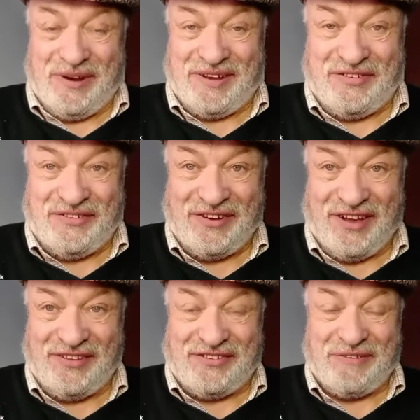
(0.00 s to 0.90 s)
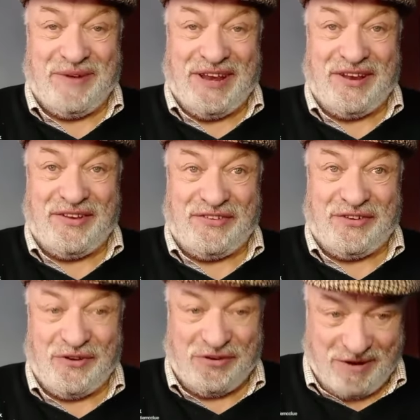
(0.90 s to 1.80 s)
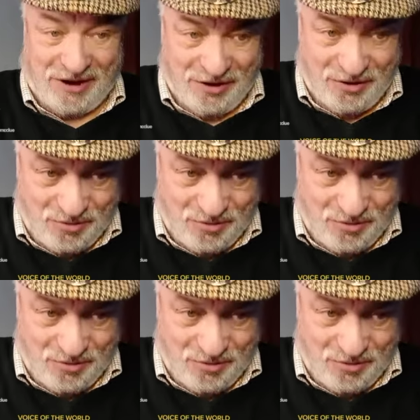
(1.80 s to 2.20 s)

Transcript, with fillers: It's just me, Scottie McClue.